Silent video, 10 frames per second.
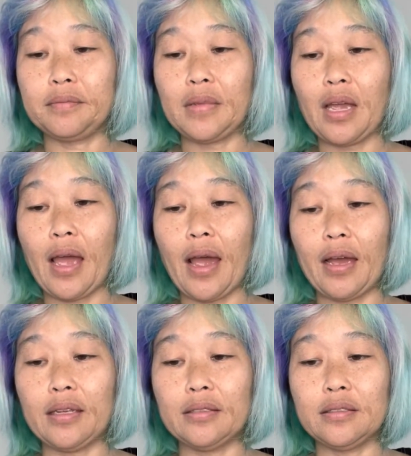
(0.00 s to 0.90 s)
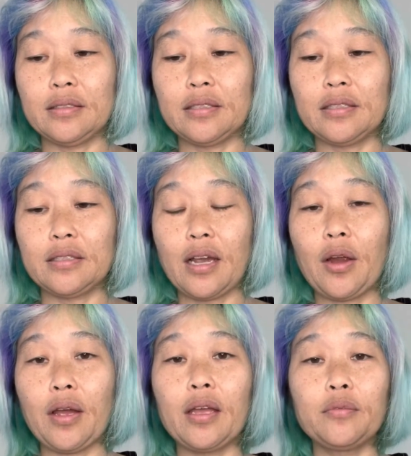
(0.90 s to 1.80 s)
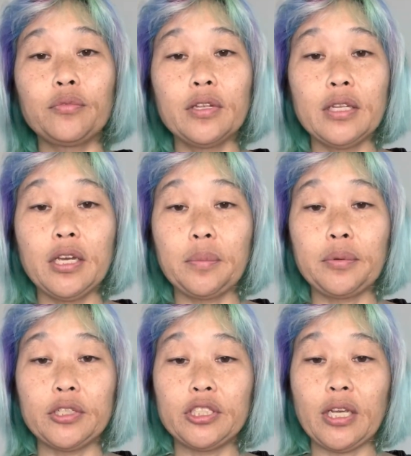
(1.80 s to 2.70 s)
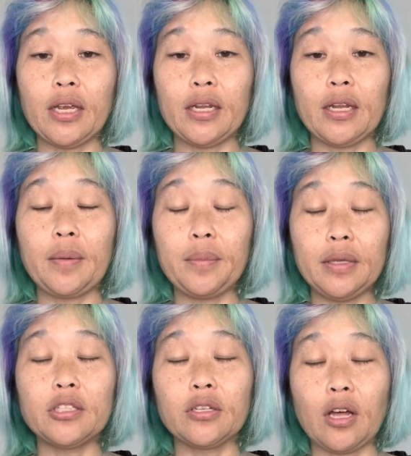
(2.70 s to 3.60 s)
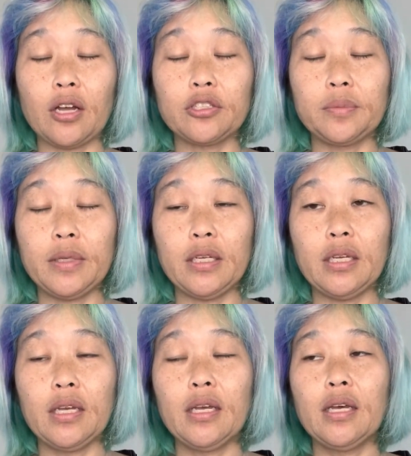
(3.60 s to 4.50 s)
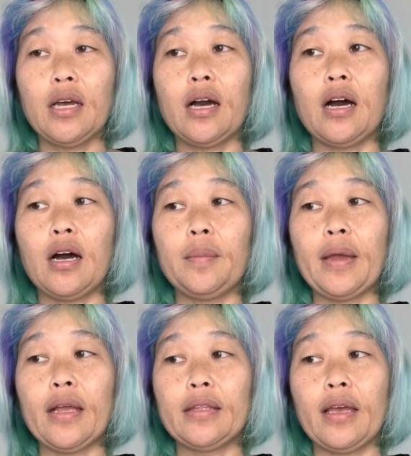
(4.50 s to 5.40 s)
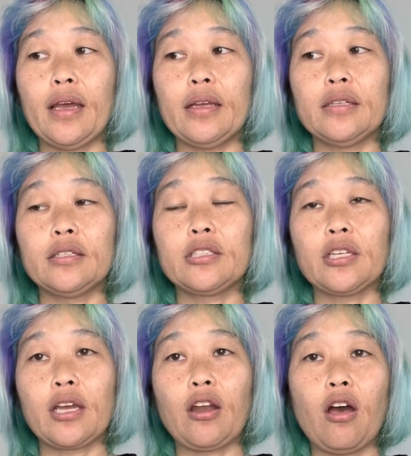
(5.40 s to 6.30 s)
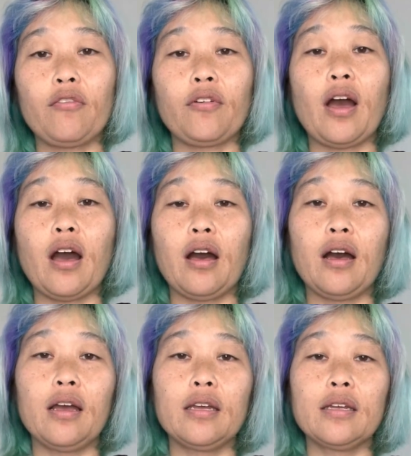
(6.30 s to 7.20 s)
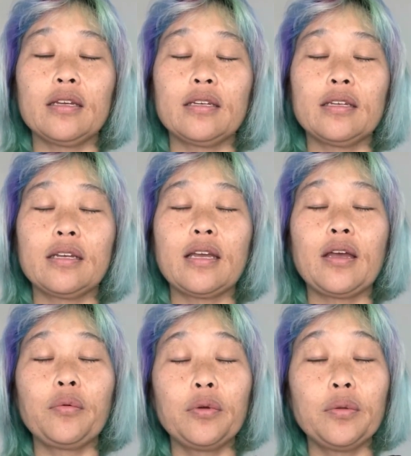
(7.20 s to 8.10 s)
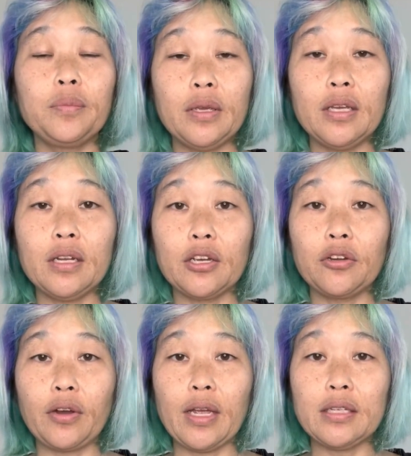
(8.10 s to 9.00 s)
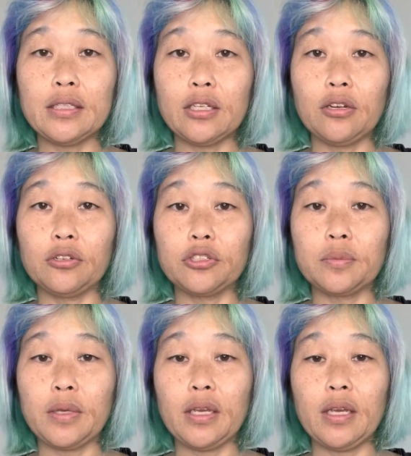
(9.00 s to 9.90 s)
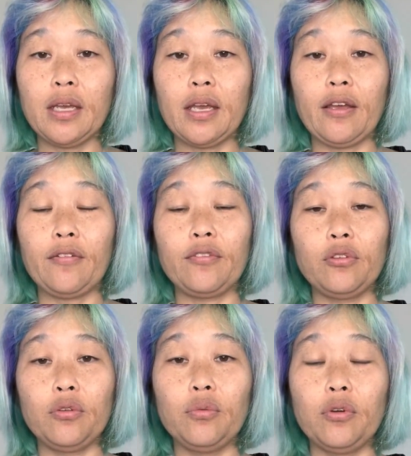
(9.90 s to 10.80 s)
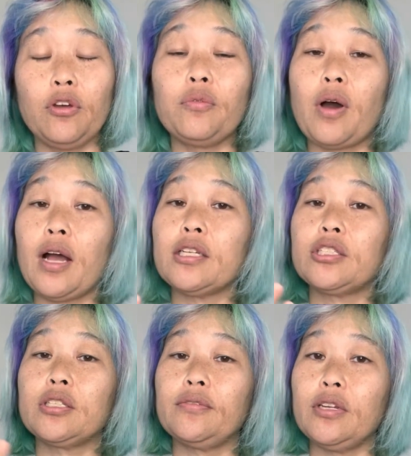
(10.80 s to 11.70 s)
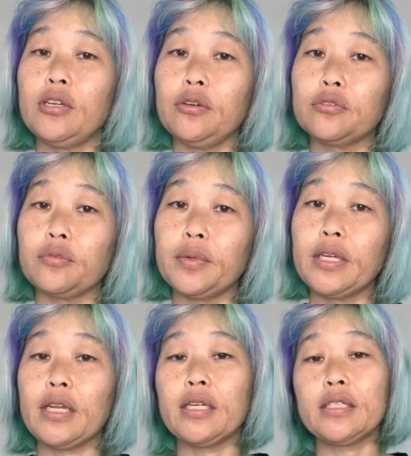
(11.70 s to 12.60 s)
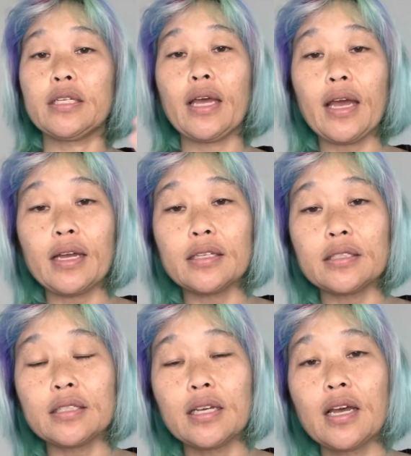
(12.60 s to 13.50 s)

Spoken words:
And I really appreciate it. It means a lot to me. And then second off, it would mean a great deal to me if you would watch the videos from beginning to end.